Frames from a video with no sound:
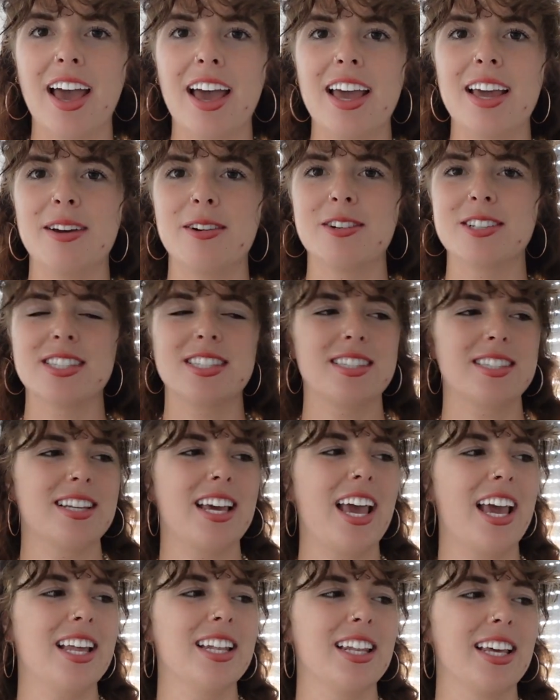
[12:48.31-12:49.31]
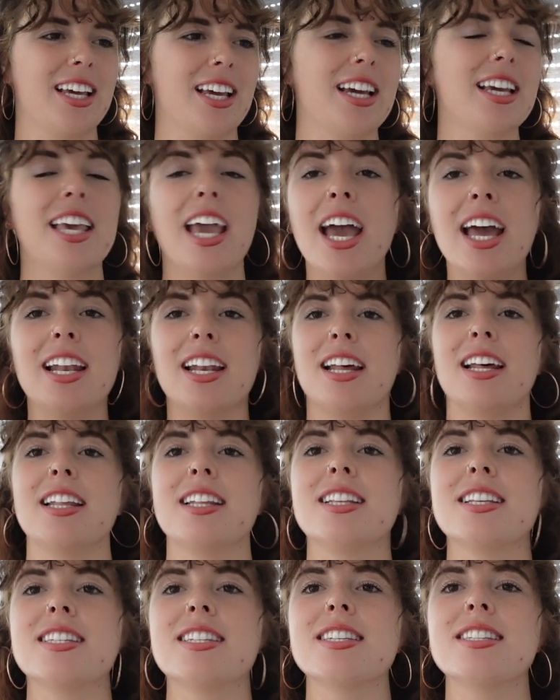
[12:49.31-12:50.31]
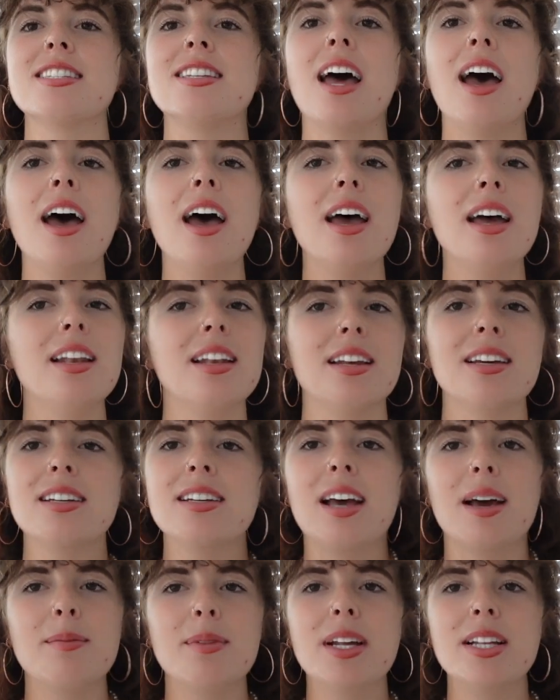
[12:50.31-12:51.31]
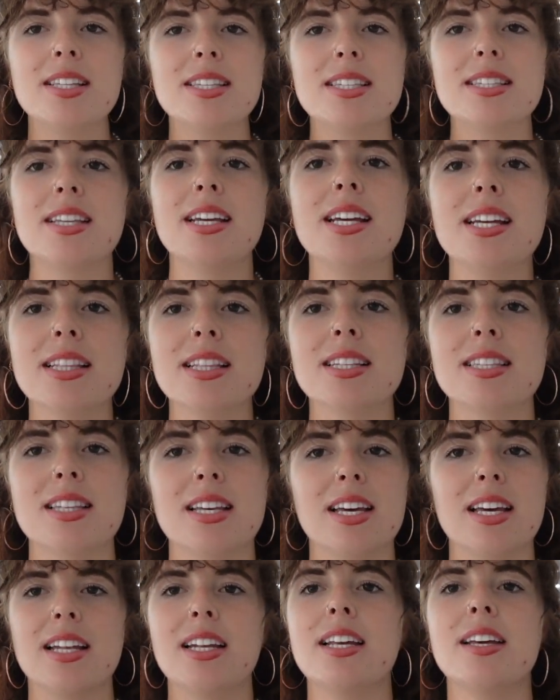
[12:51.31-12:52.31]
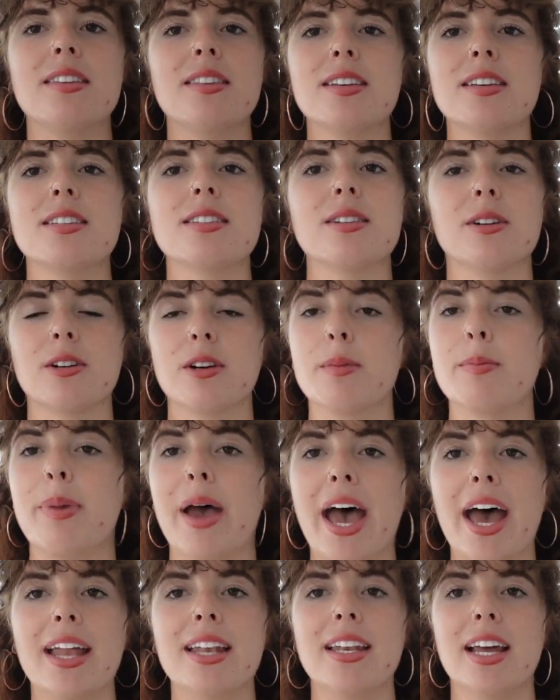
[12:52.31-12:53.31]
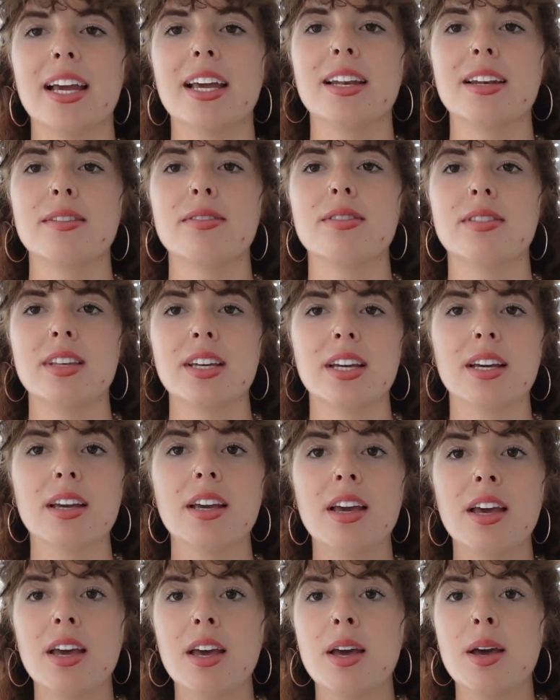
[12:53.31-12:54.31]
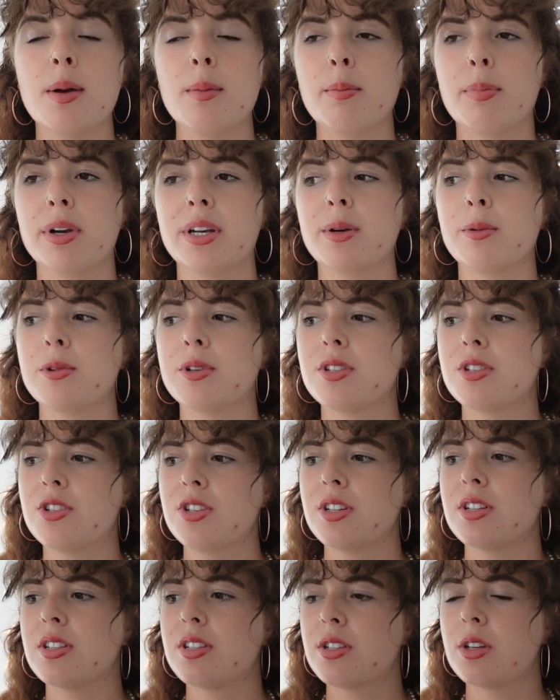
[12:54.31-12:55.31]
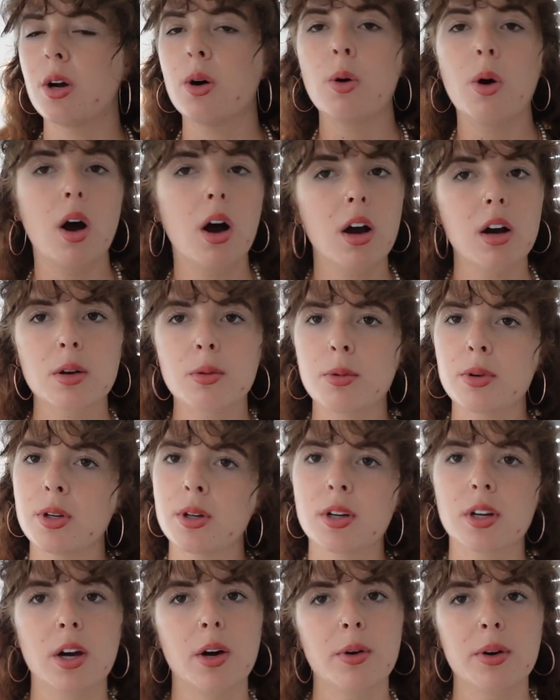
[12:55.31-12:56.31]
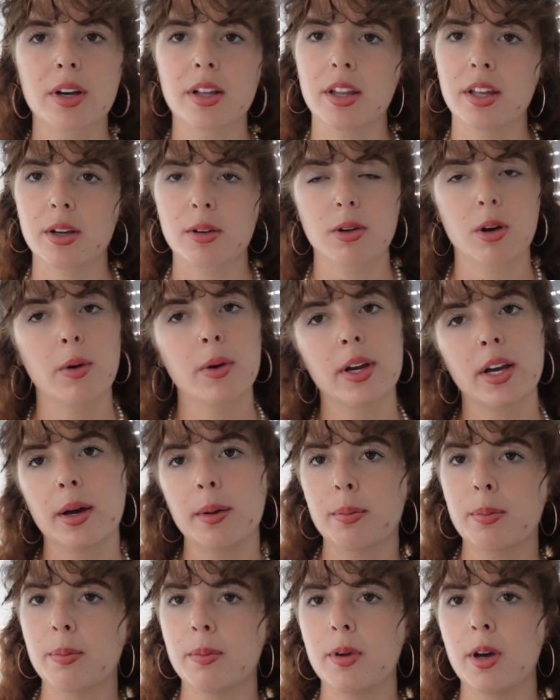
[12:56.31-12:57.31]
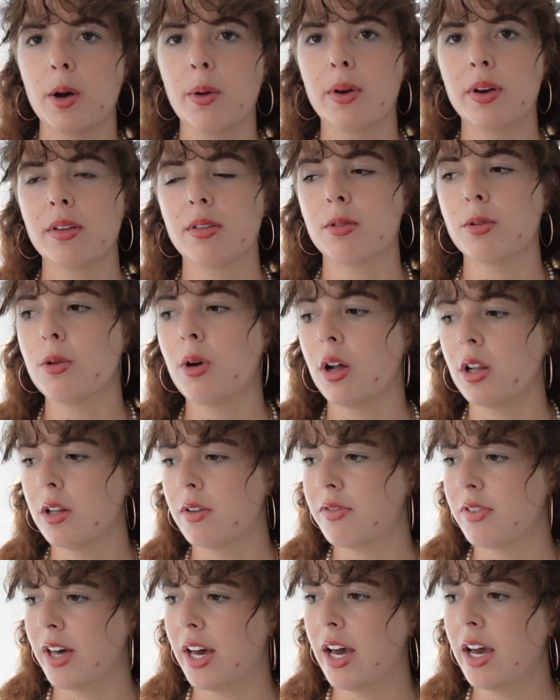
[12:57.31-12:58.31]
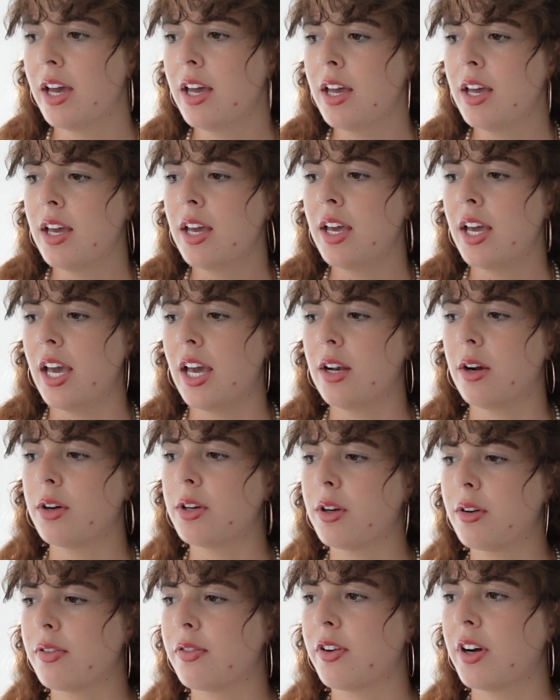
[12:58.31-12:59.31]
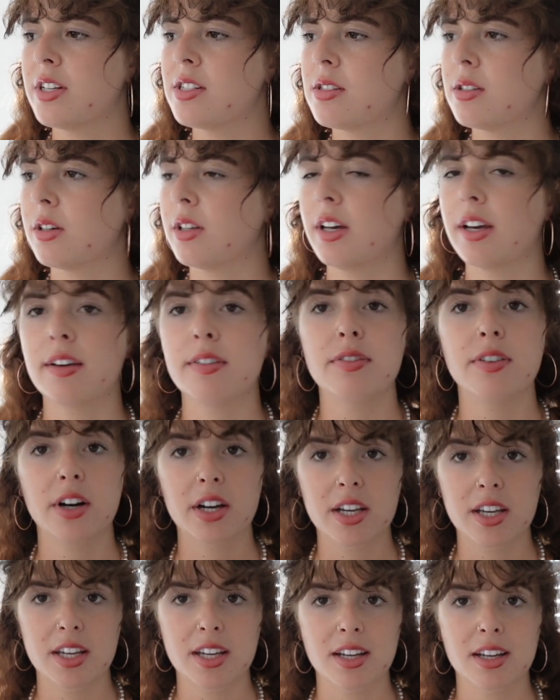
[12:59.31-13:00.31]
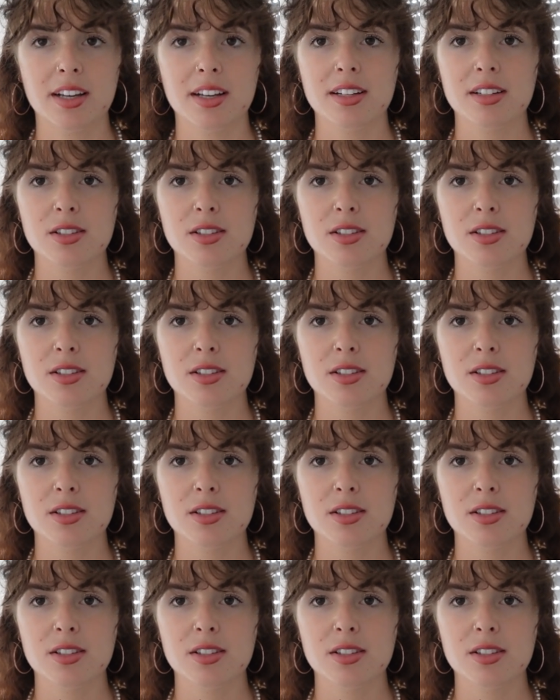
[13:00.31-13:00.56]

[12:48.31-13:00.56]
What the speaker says: It was, and like, again, I'm not saying any of these are a bad negative thing, but it was just so hard when you're growing up, going through all of that, and all your friends look like fucking